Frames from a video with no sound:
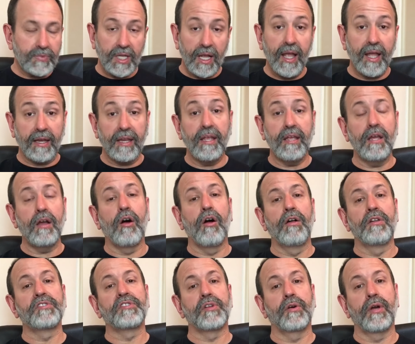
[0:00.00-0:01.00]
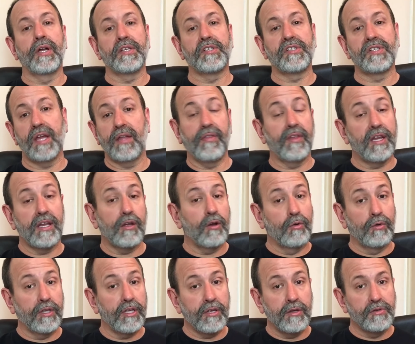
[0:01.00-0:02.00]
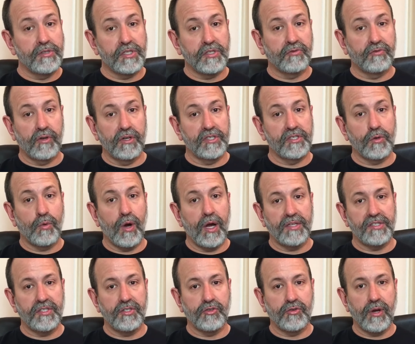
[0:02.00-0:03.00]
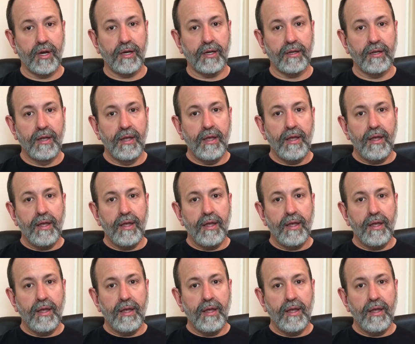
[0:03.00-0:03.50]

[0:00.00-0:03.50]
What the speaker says: and he also has said that he only uses front squats in training.